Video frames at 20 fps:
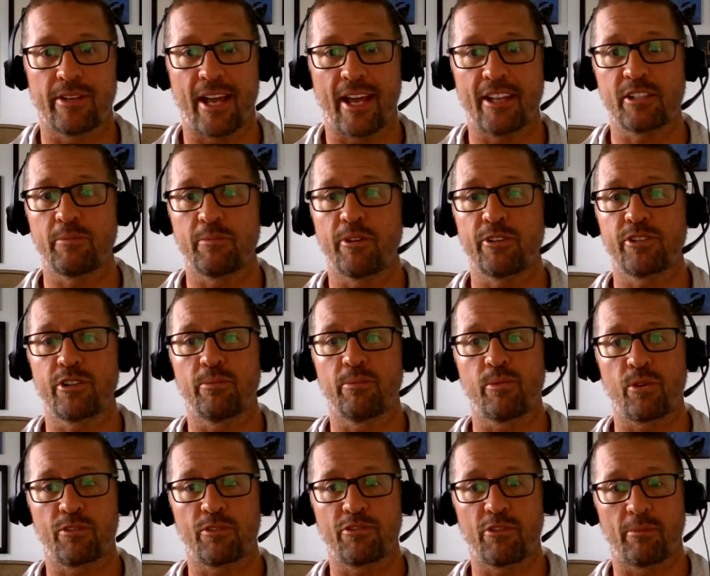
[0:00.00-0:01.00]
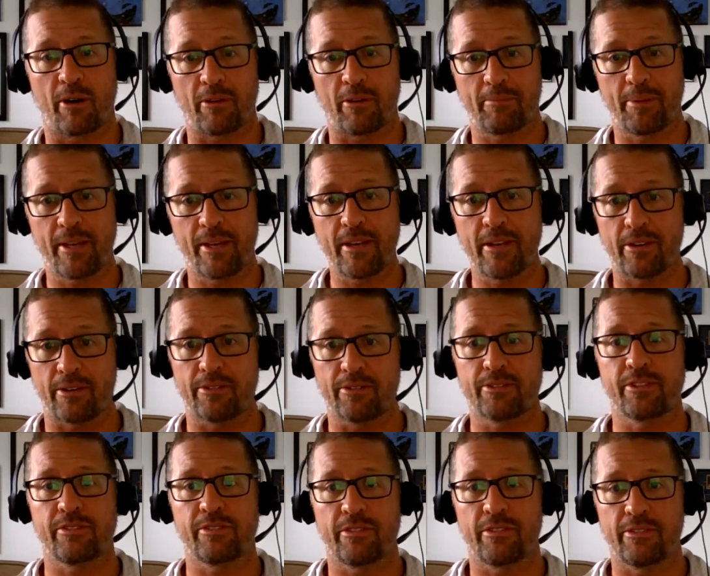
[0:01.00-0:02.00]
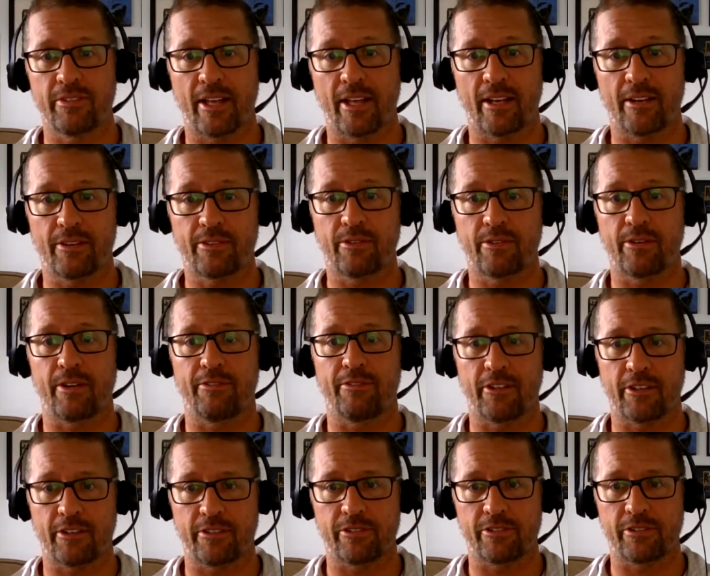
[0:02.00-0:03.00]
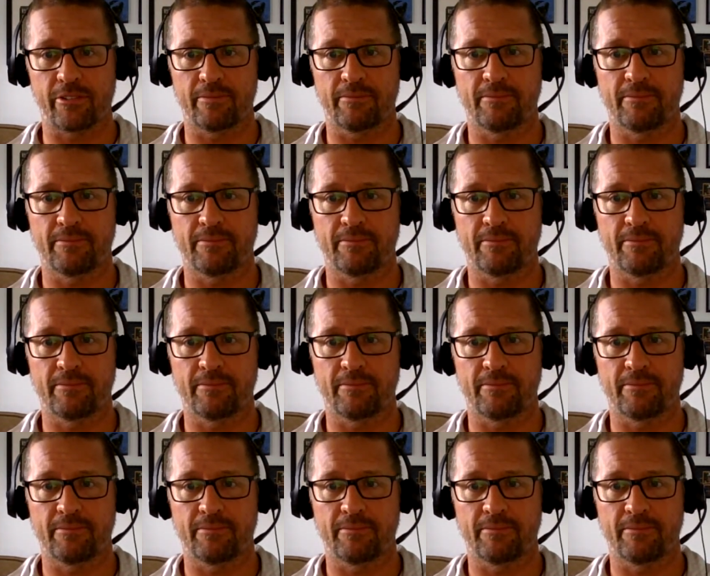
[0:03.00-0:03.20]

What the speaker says: as much or more from our peers than authority figures.